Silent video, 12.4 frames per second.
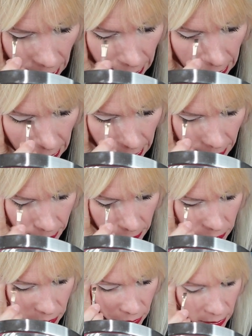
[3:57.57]
I
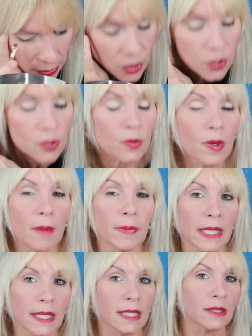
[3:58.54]
am sort of
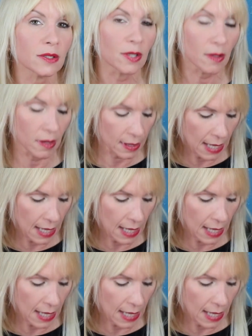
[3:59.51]
scrubbing into the